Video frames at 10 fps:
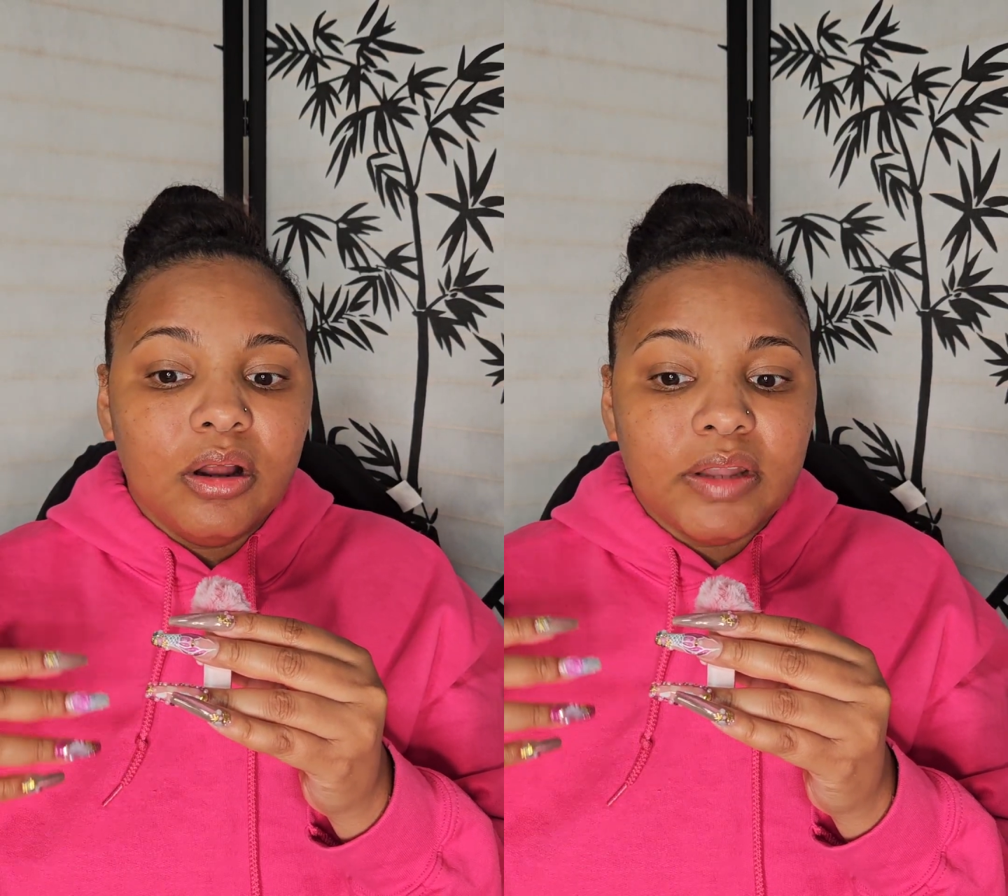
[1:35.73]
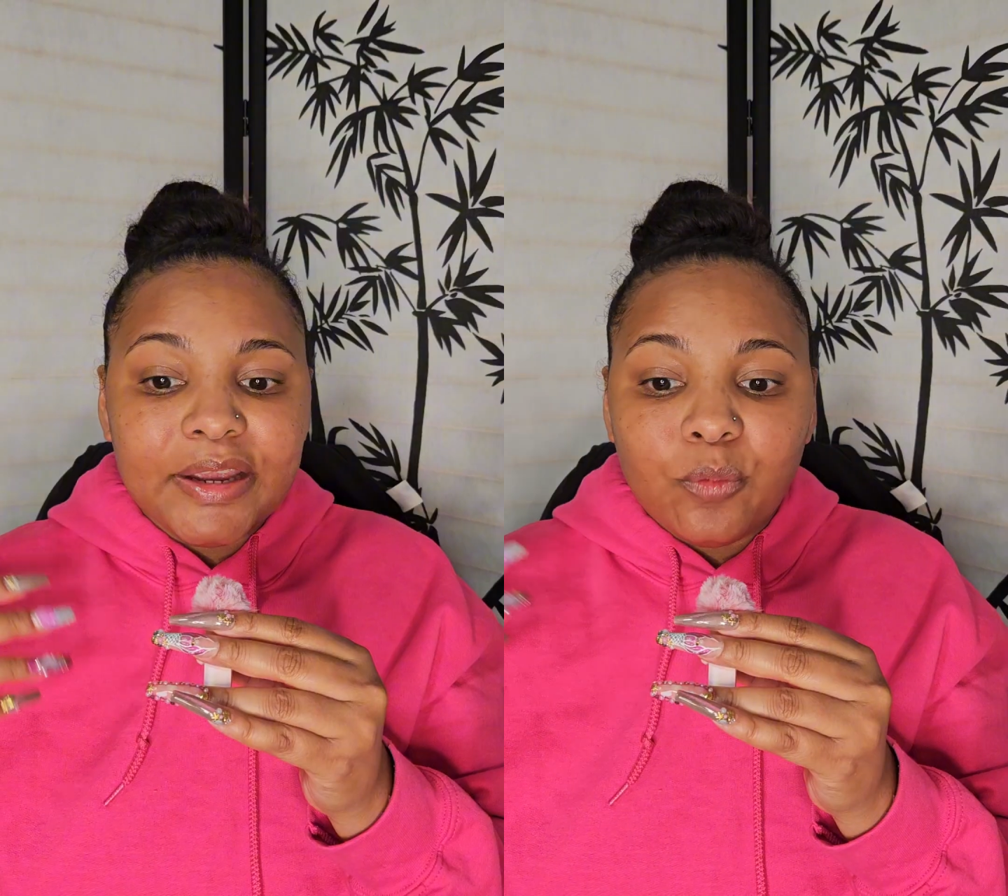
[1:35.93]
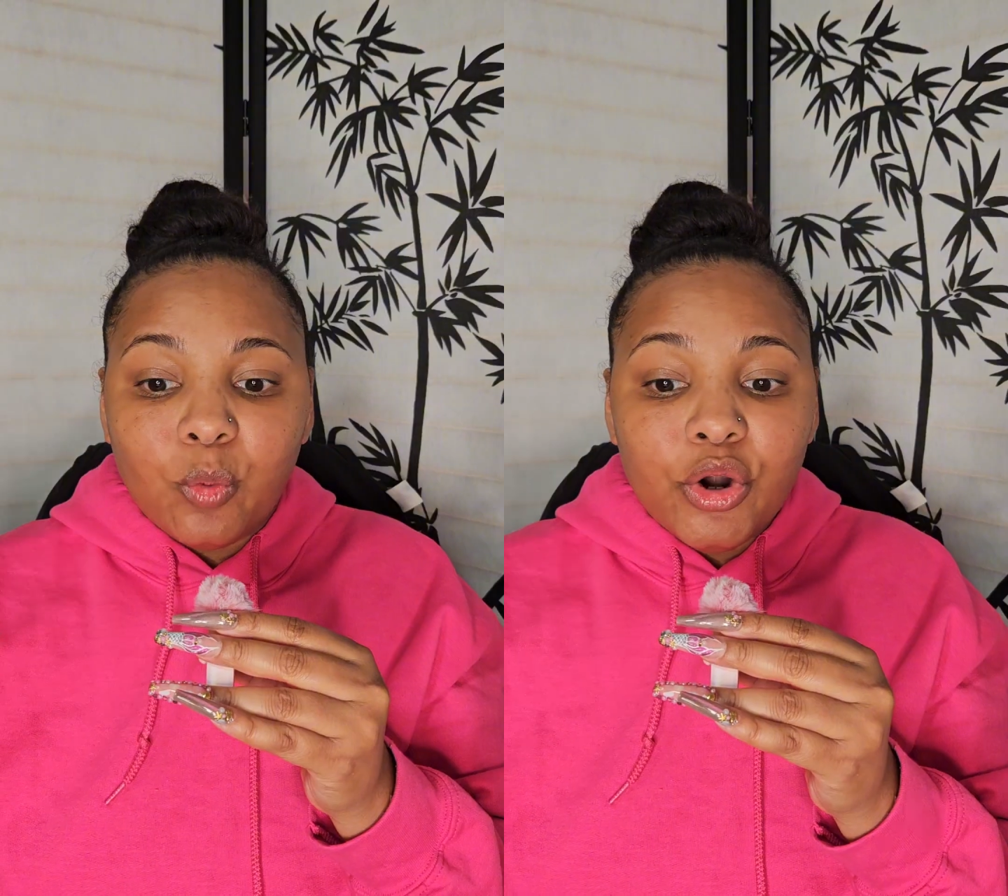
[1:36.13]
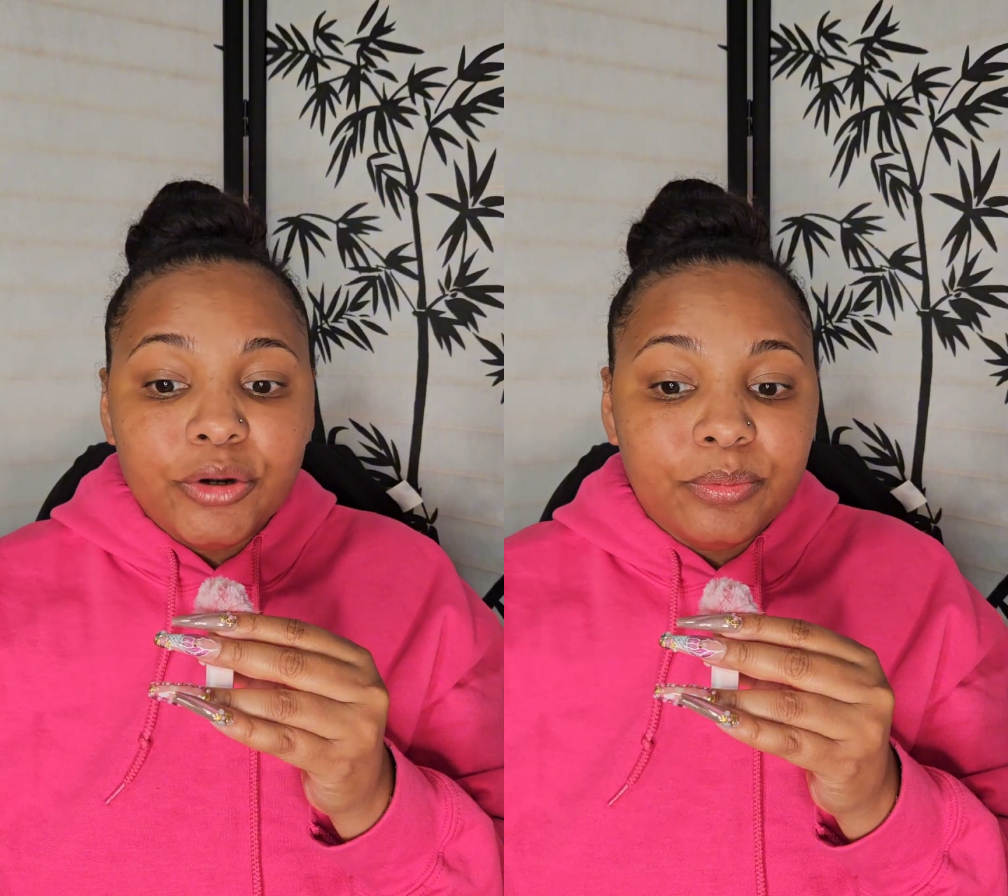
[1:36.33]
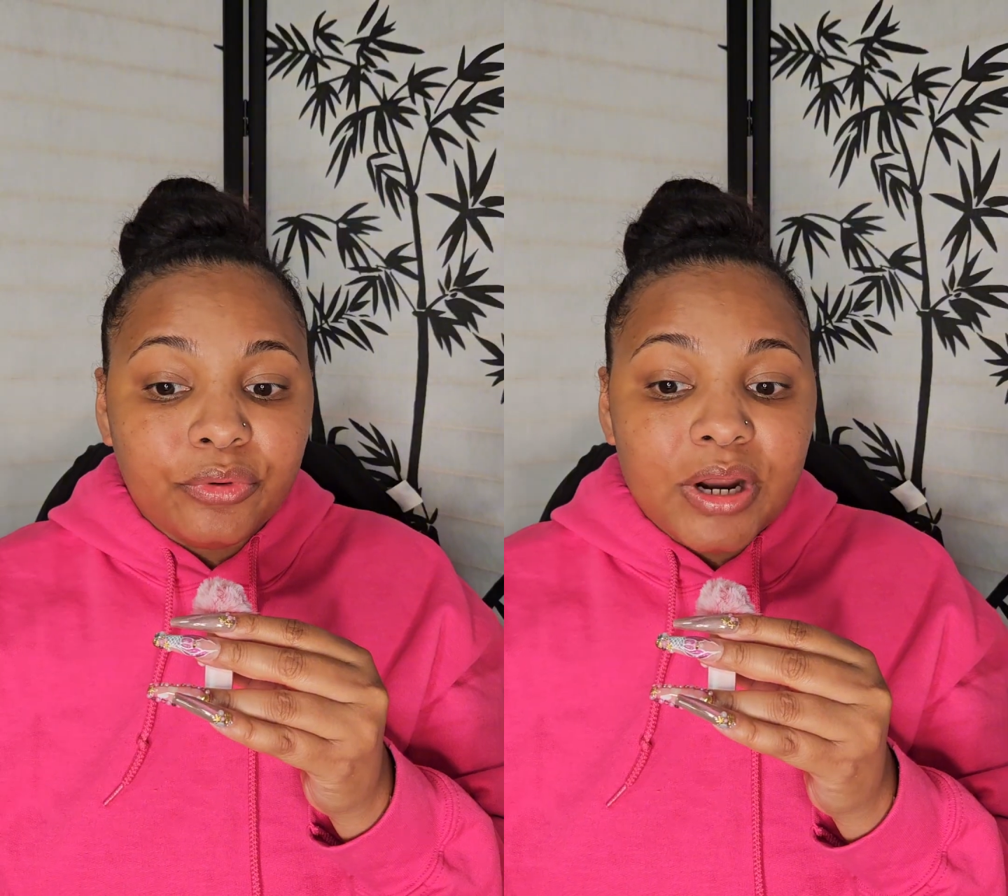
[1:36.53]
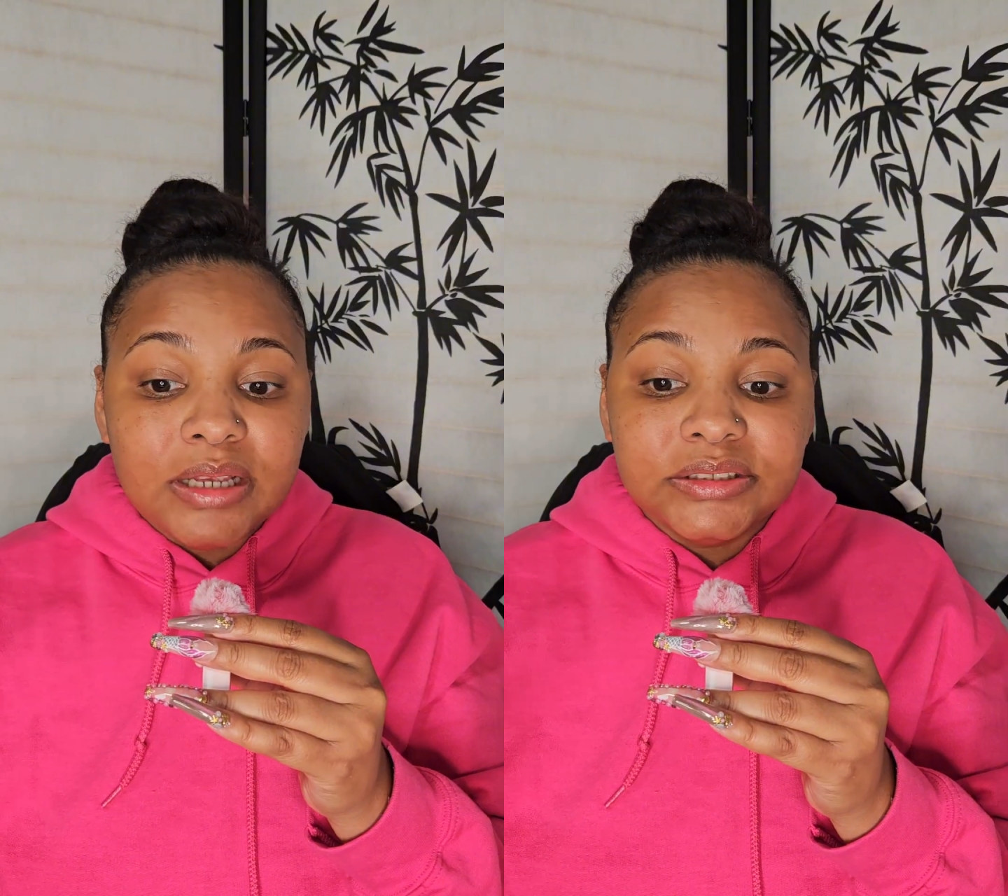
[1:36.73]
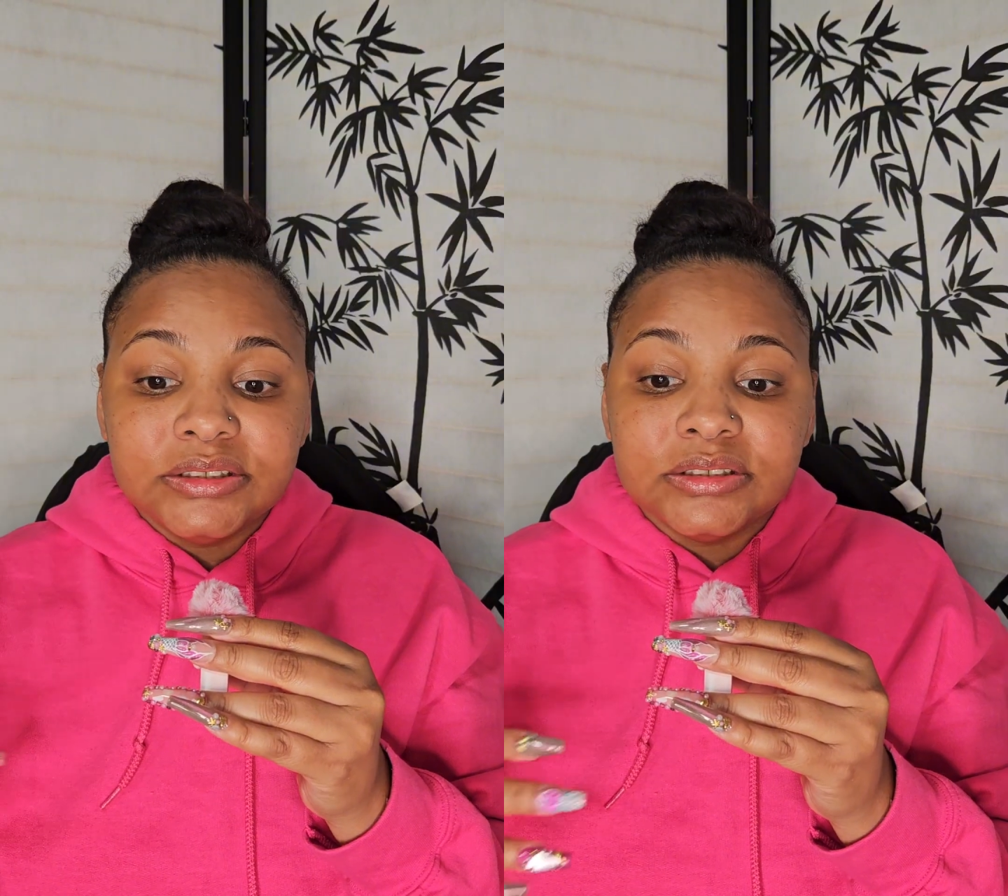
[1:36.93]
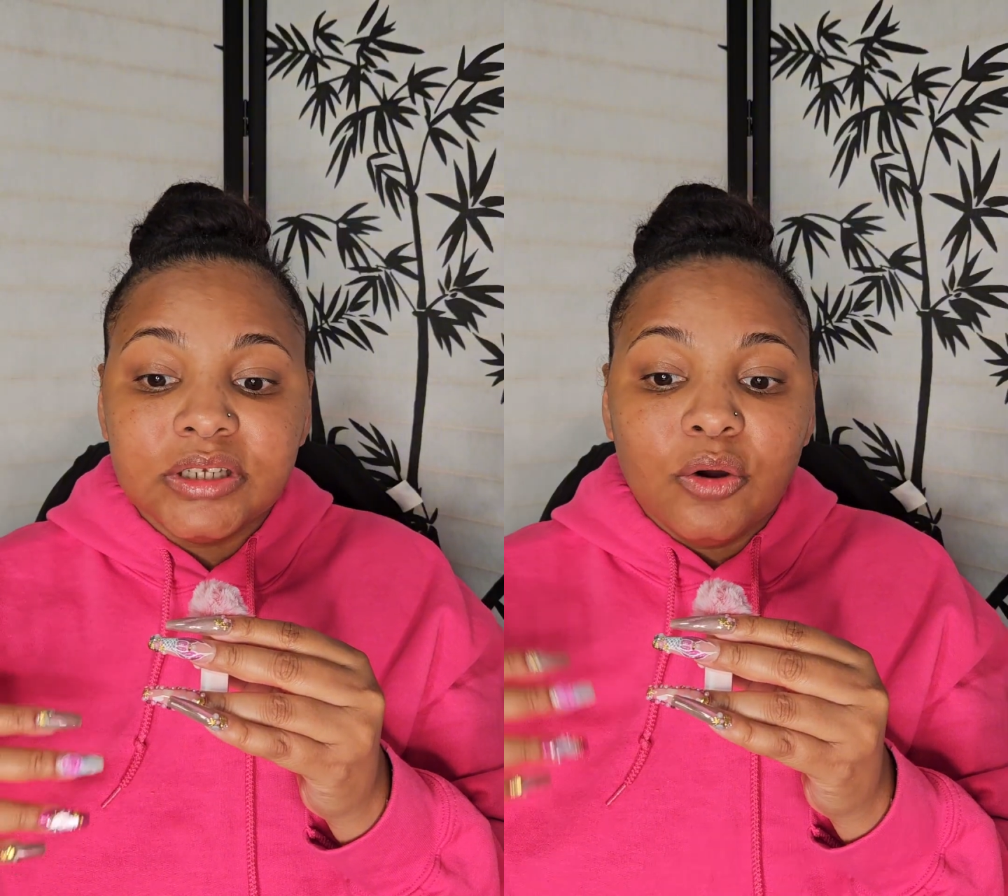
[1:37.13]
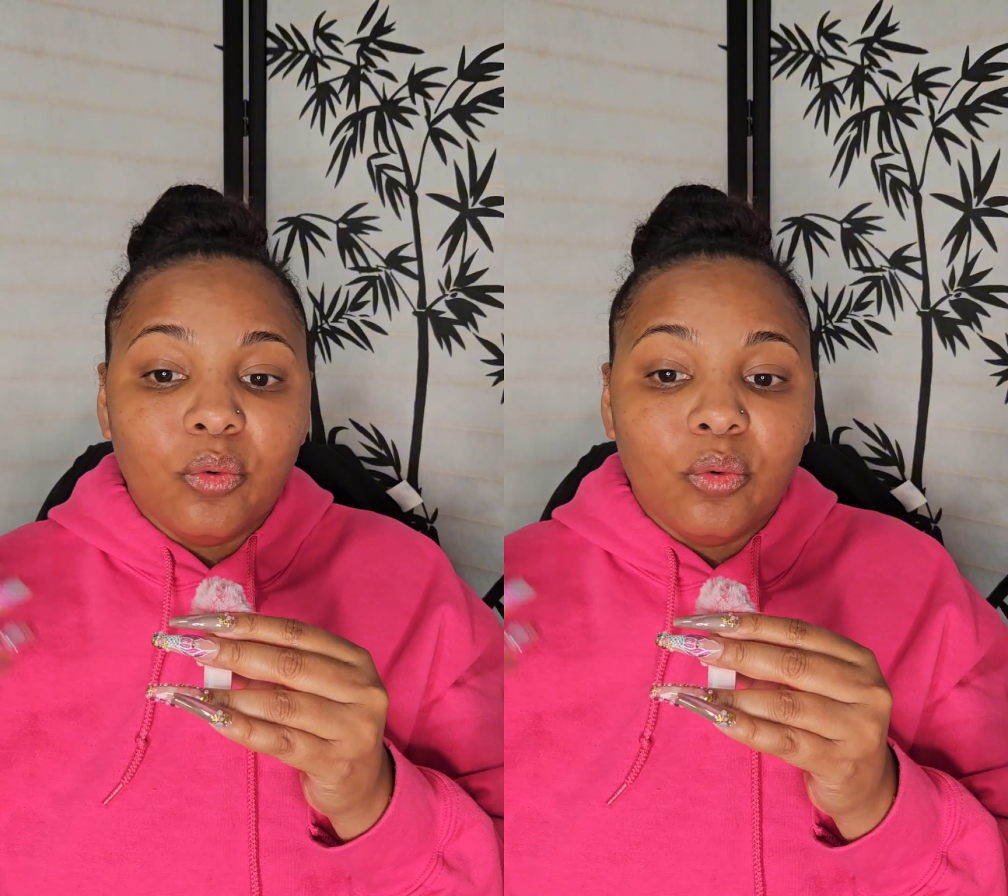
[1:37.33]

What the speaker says: like WordPress,